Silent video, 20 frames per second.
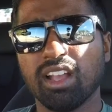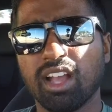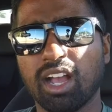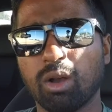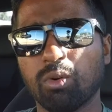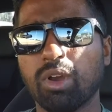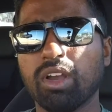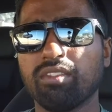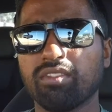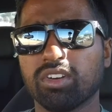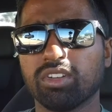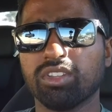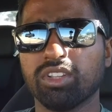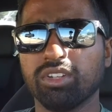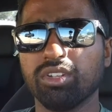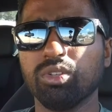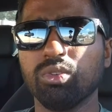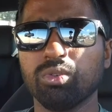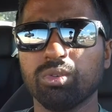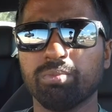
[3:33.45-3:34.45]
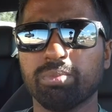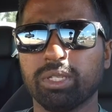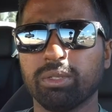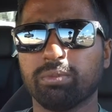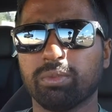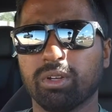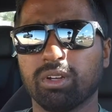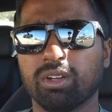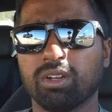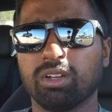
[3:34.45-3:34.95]
However, the new
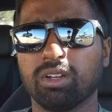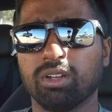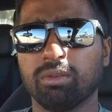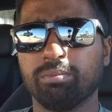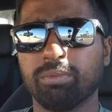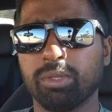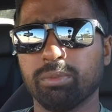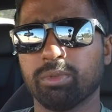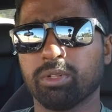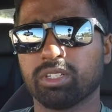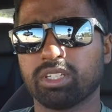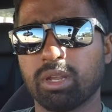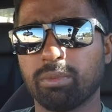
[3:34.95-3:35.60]
people